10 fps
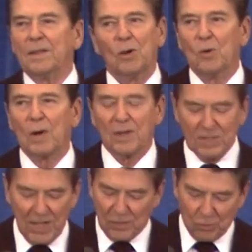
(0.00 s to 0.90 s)
Nowhere
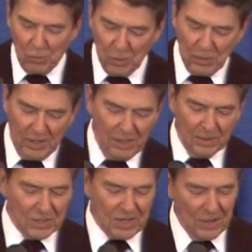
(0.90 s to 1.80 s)
is that truer than here
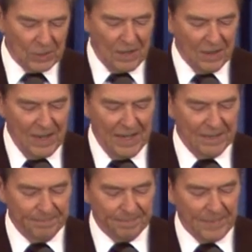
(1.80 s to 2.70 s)
in South
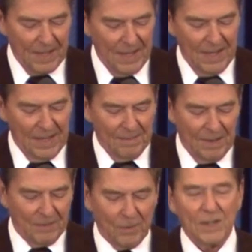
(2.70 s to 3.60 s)
Carolina.
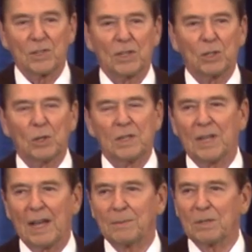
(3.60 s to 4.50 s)
My friends, in good
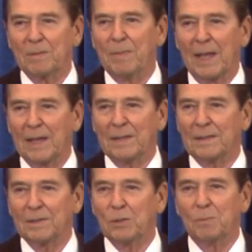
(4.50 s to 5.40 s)
times and bad,
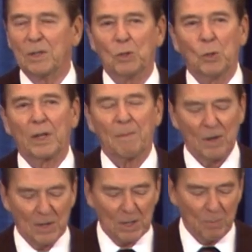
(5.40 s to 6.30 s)
you've been doing
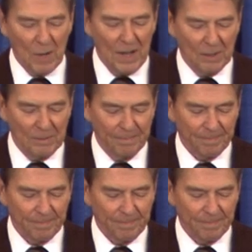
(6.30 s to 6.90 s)
America proud.